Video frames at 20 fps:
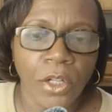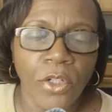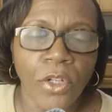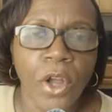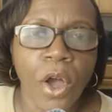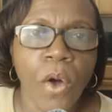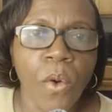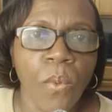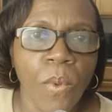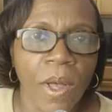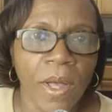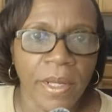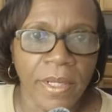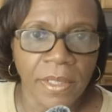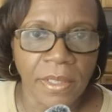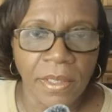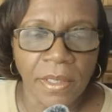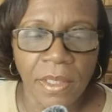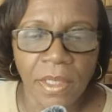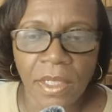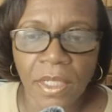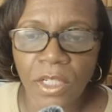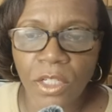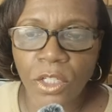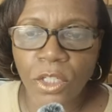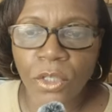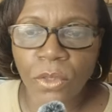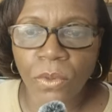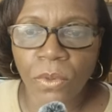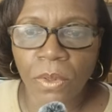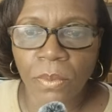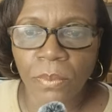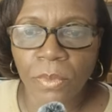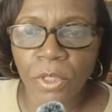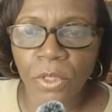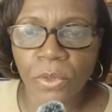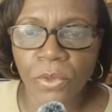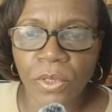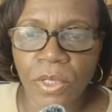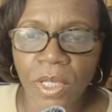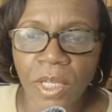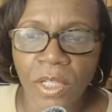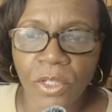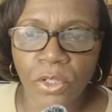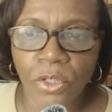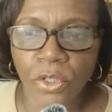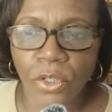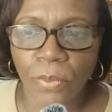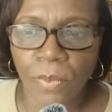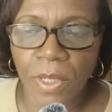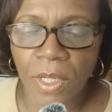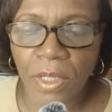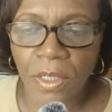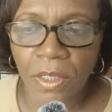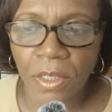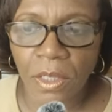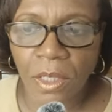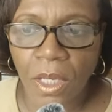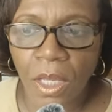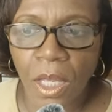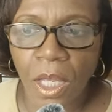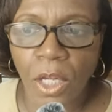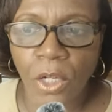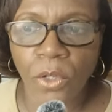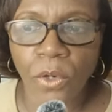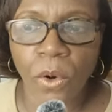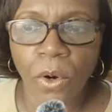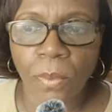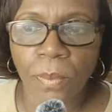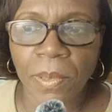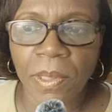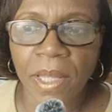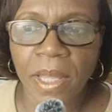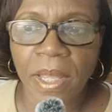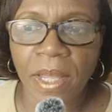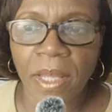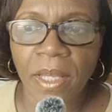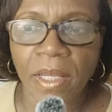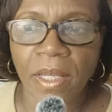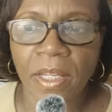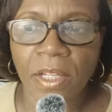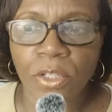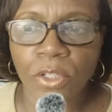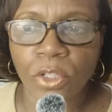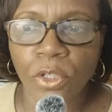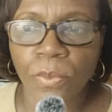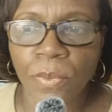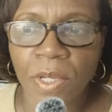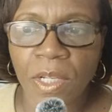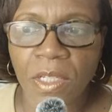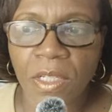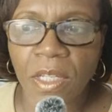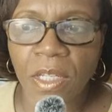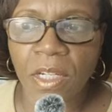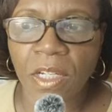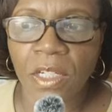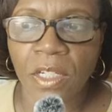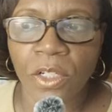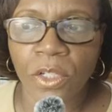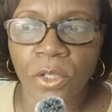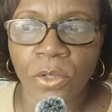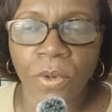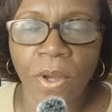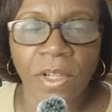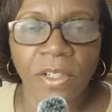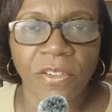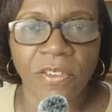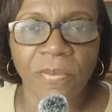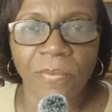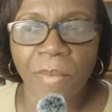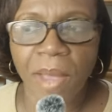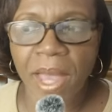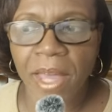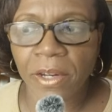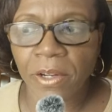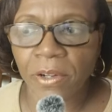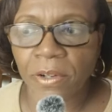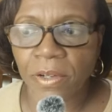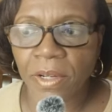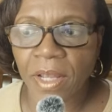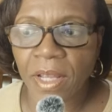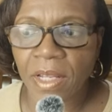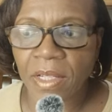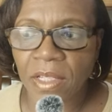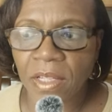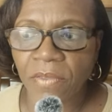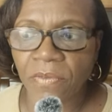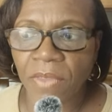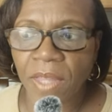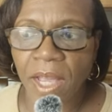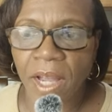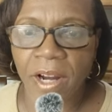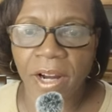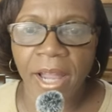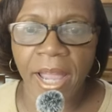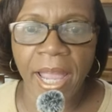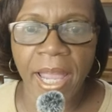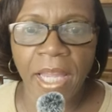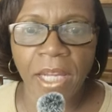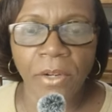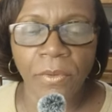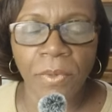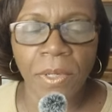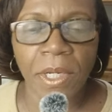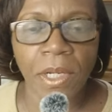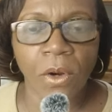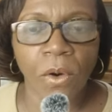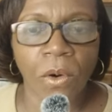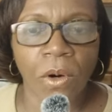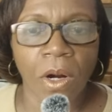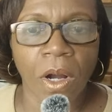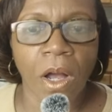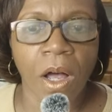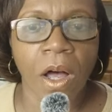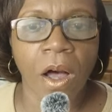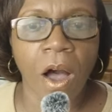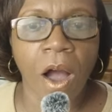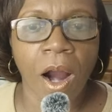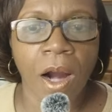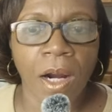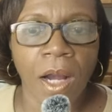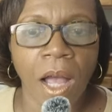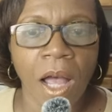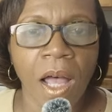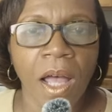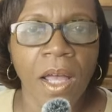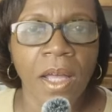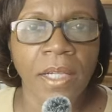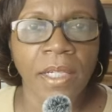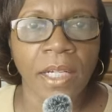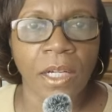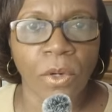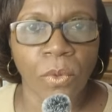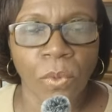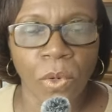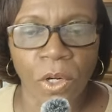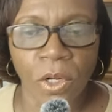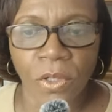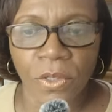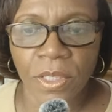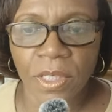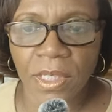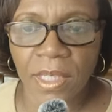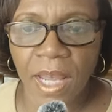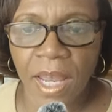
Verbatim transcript: No one is to abuse instruments, nor play instruments in a destructive manner as if they are angry or are on a world